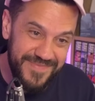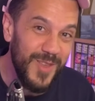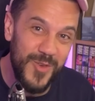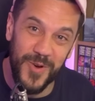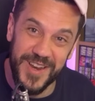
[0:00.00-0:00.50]

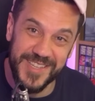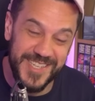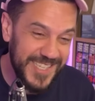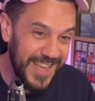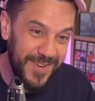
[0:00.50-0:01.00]
join us.
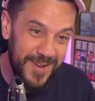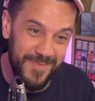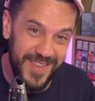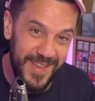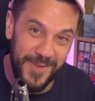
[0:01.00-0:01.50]
Just give
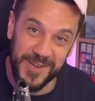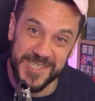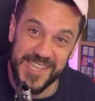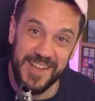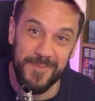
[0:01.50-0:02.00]
up. If you're a
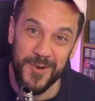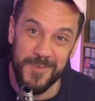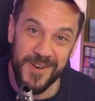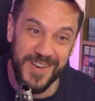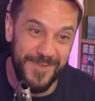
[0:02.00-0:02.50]
stick
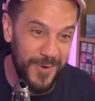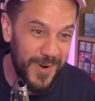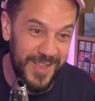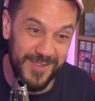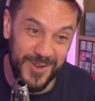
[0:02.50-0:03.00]
boomer, if you're
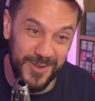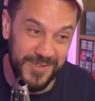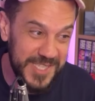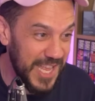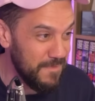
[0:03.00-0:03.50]
one of those
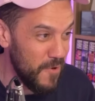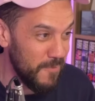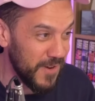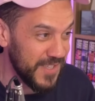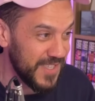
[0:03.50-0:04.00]
old stick
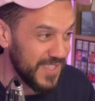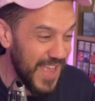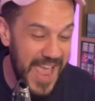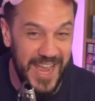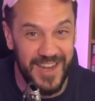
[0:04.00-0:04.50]
boomers
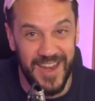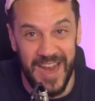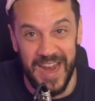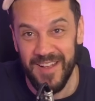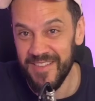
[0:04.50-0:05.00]
hanging in
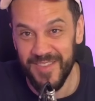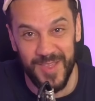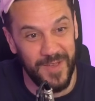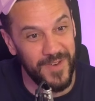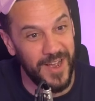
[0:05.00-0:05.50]
there,
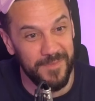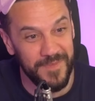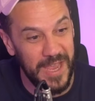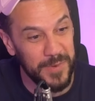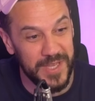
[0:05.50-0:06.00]
just give it up.
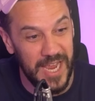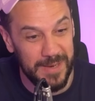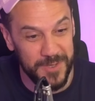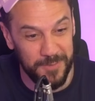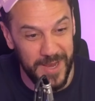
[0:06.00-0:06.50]
Get with the
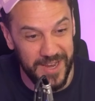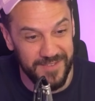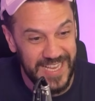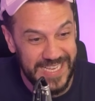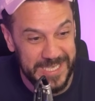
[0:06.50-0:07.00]
times, old
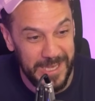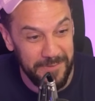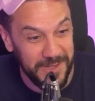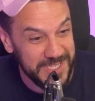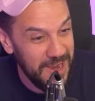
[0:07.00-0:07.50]
man. It's a
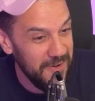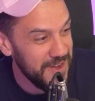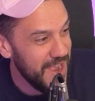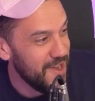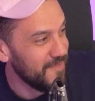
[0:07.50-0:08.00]
leverless era
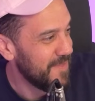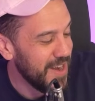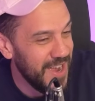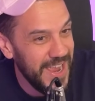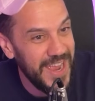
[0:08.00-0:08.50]
now.
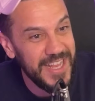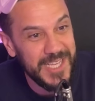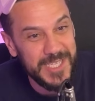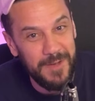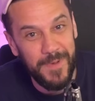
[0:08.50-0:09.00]
But hit
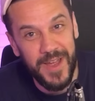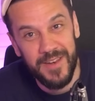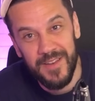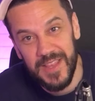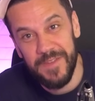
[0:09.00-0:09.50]
the sub
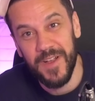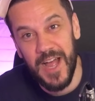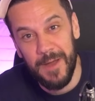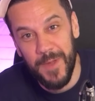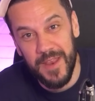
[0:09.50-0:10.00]
button, leave a
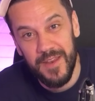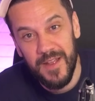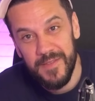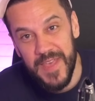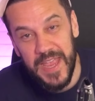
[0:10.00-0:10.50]
comment.
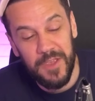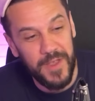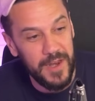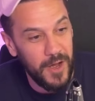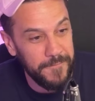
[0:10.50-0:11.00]
Thank you
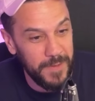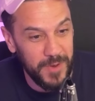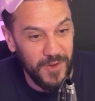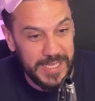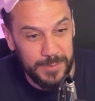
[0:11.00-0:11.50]
again, Haute, for letting
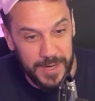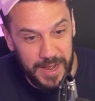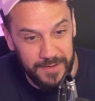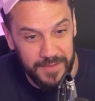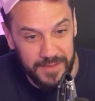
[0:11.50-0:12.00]
me try this one
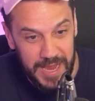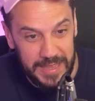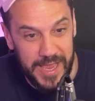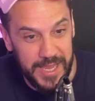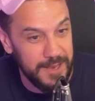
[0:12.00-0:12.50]
out.
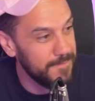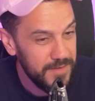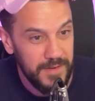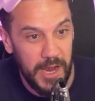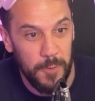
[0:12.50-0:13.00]
I like it.
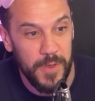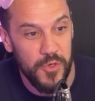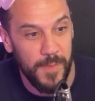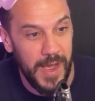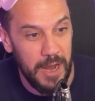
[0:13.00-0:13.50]
I hope you
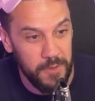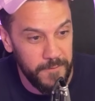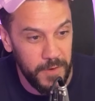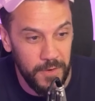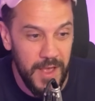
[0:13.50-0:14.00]
enjoyed my honest
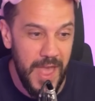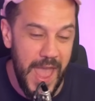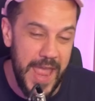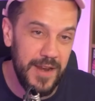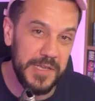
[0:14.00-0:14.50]
review,
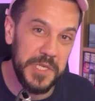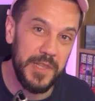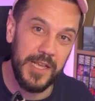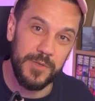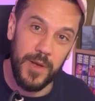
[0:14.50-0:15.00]
and I'll see you
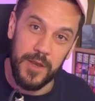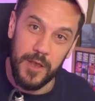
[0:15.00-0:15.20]
in the next one.